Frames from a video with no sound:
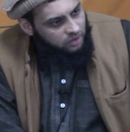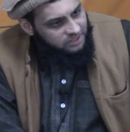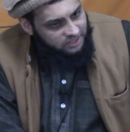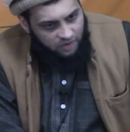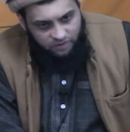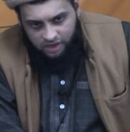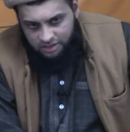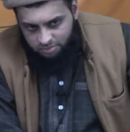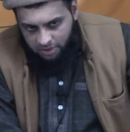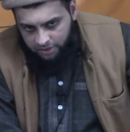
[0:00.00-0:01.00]
serving
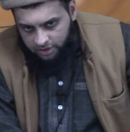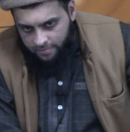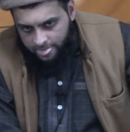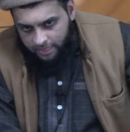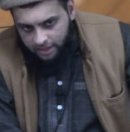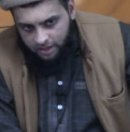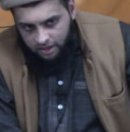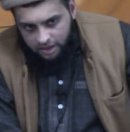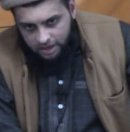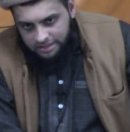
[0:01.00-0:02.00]
his mother
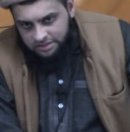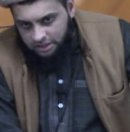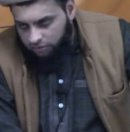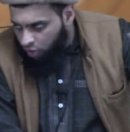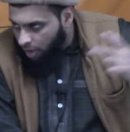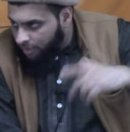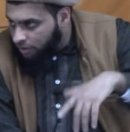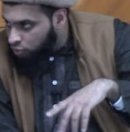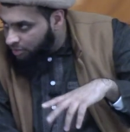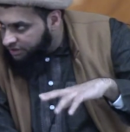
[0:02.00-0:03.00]
instead of
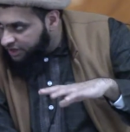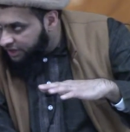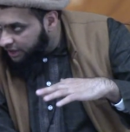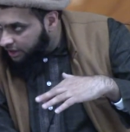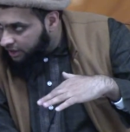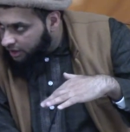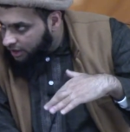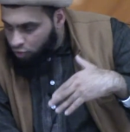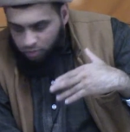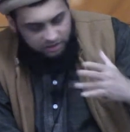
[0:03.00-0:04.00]
coming to Medina
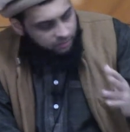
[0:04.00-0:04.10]
to meet